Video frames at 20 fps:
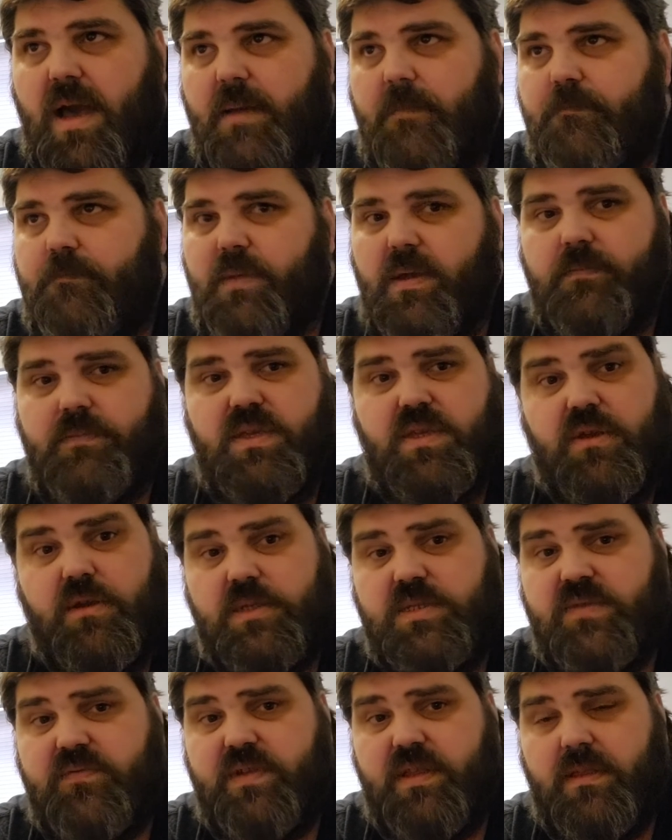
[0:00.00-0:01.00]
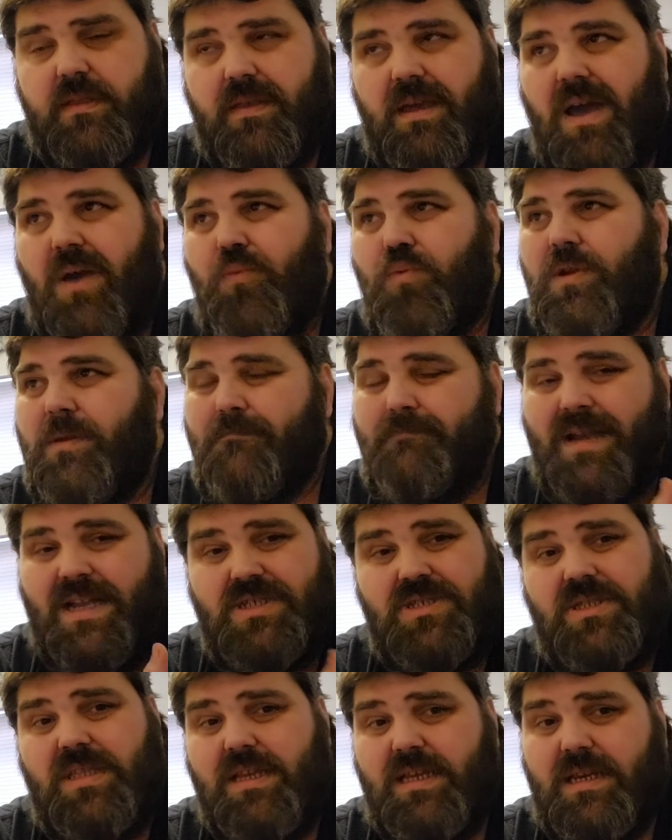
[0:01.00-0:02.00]
I'm curious, because I would
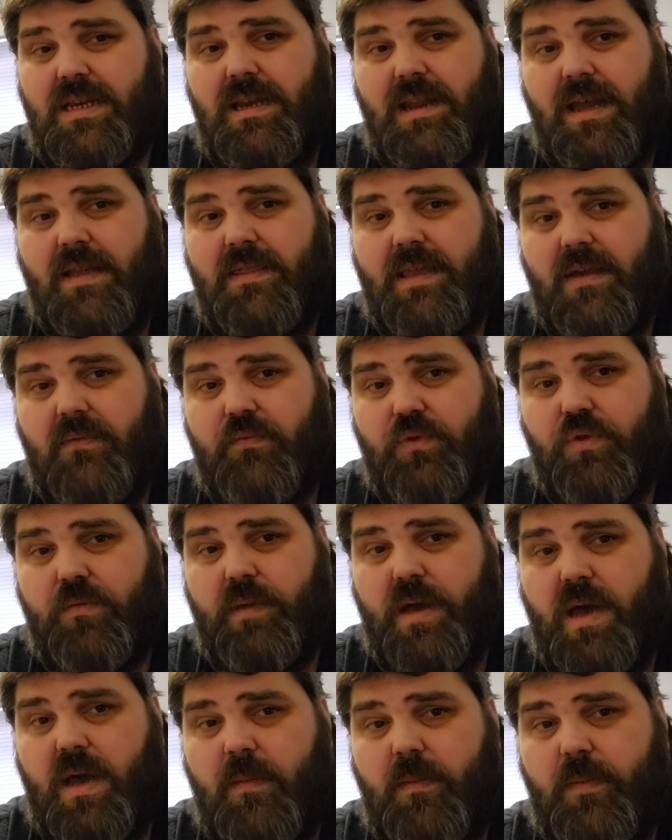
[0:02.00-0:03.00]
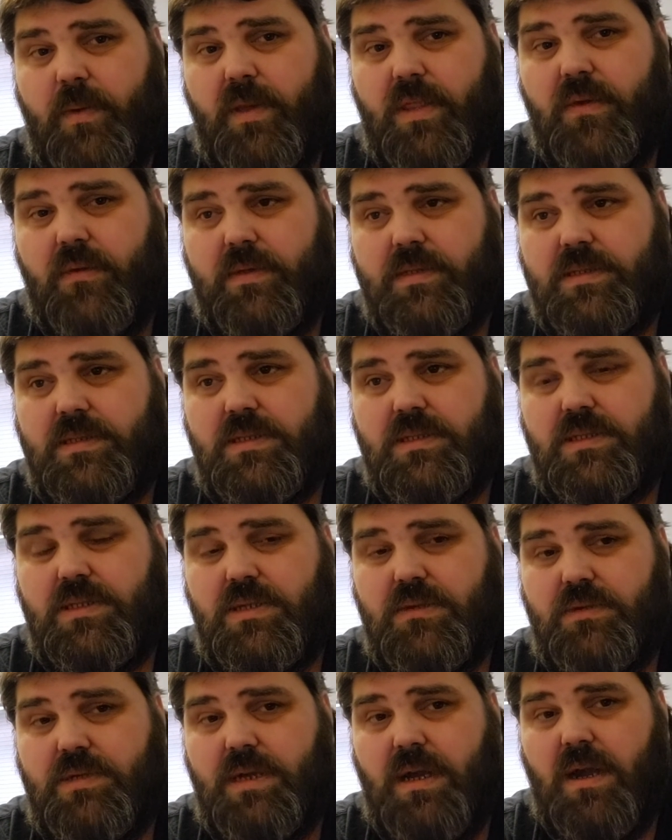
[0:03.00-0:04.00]
imagine they're going to light that room up. Otherwise, it's going to be
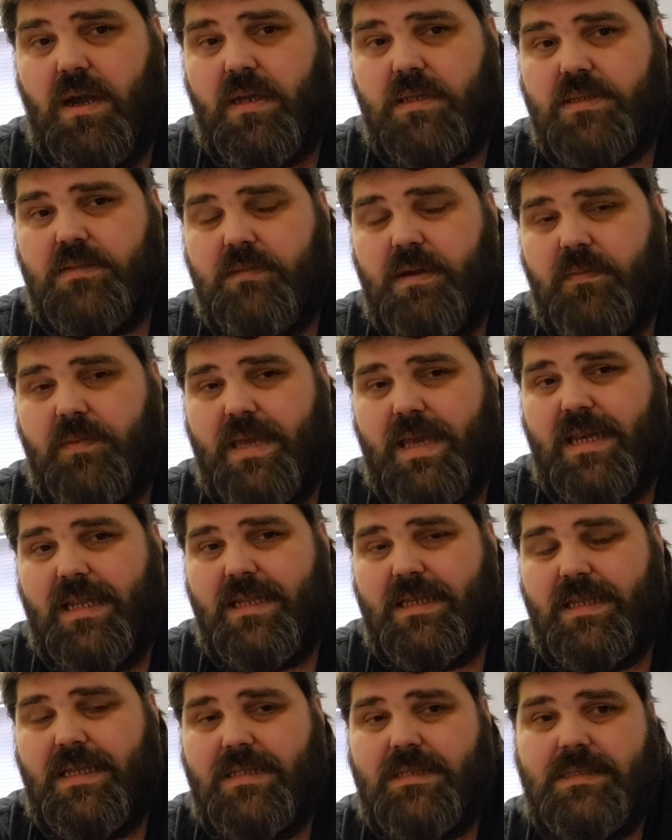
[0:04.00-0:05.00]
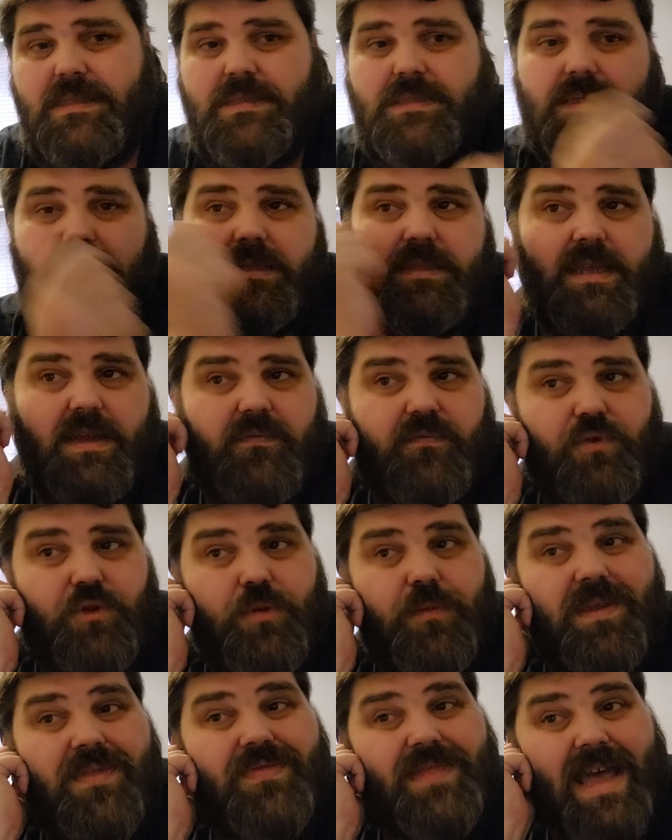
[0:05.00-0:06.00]
too dark. So there might be LEDs inside that
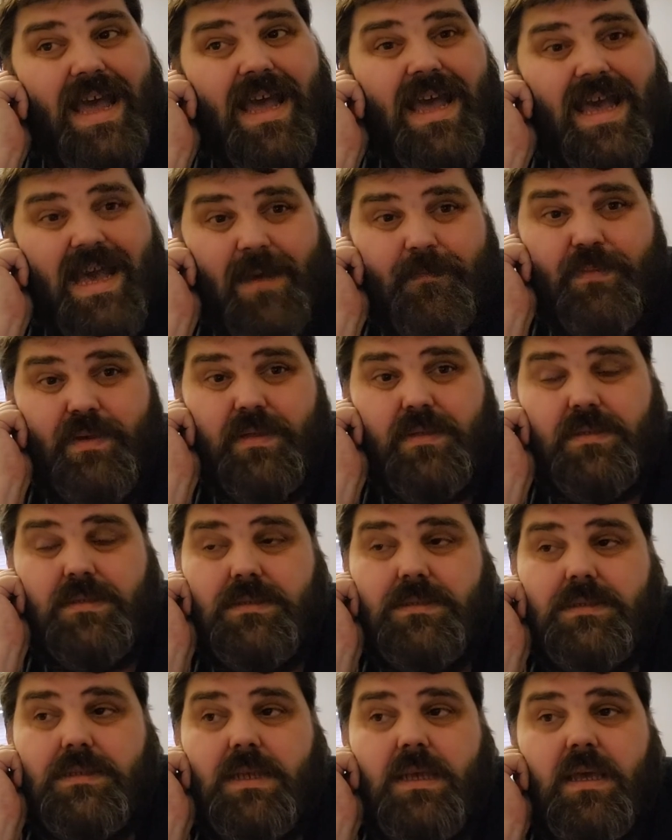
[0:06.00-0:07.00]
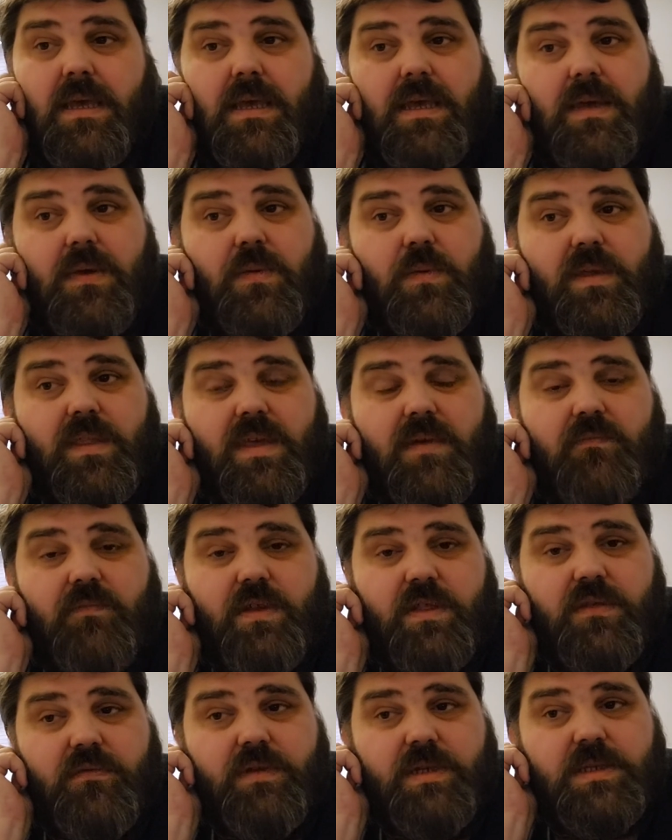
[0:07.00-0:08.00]
room. If that happens, we then
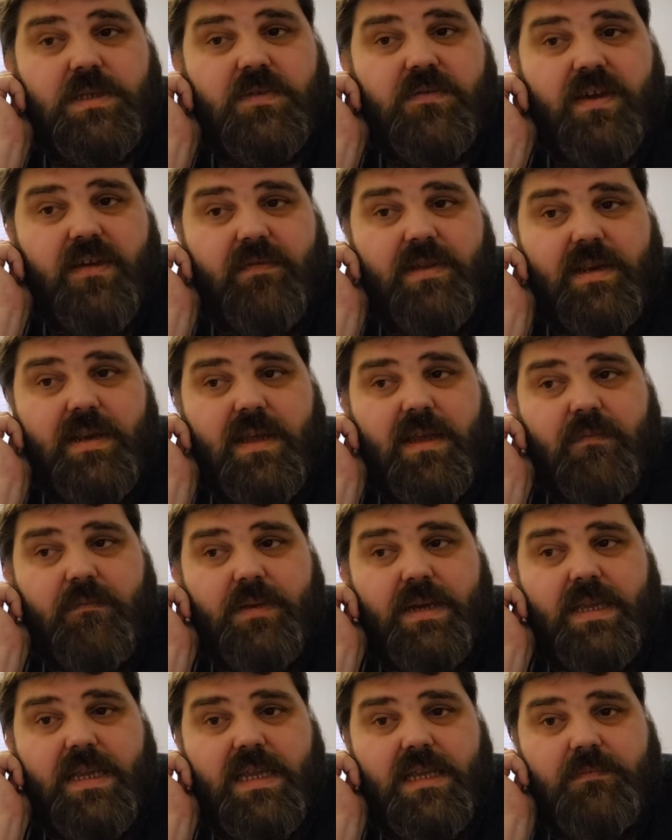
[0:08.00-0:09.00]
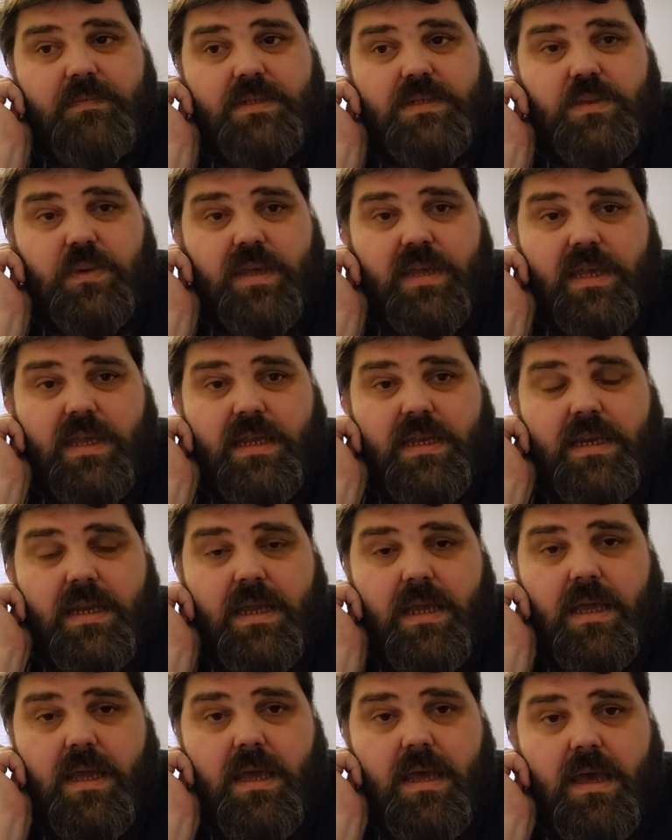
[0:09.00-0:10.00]
run the risk of having light bleed between
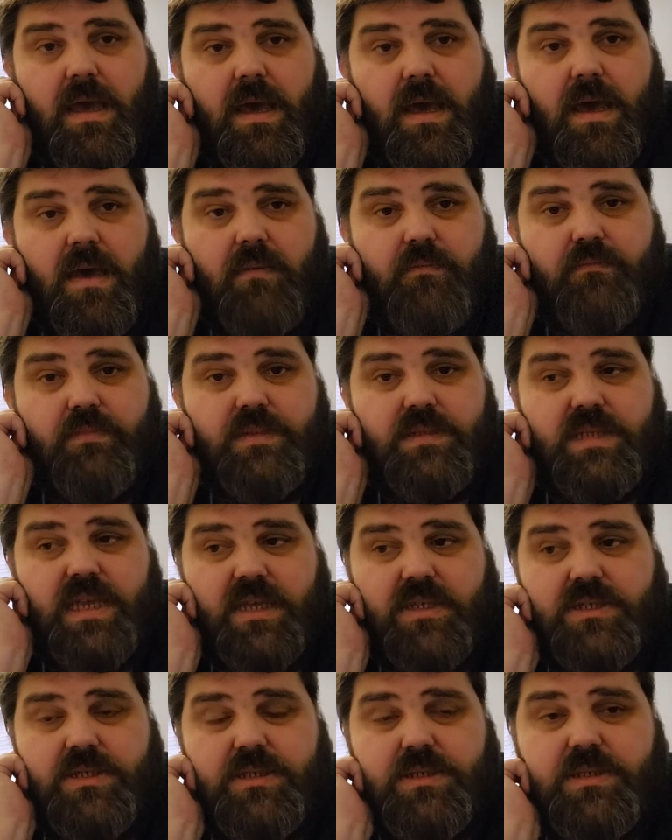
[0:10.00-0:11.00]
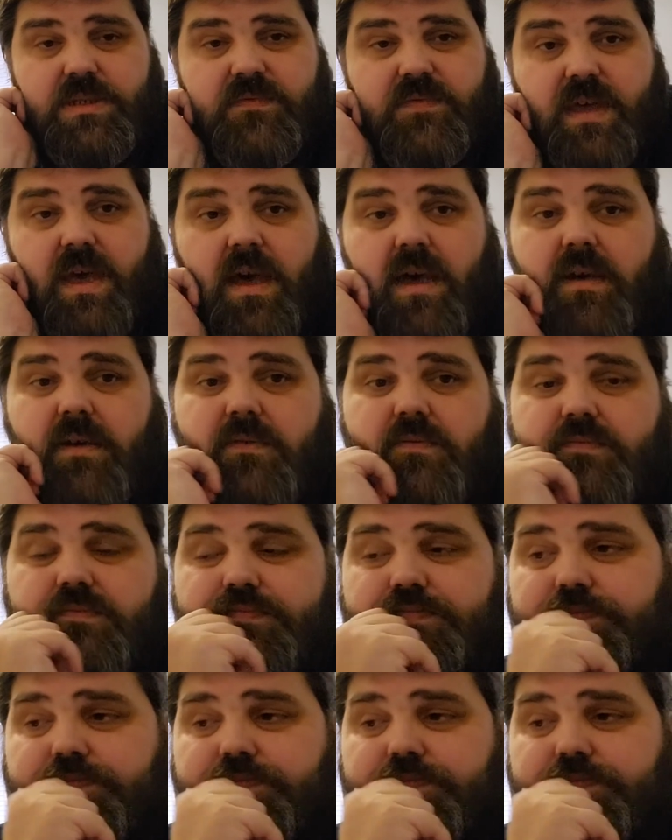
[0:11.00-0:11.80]
sections of the hull.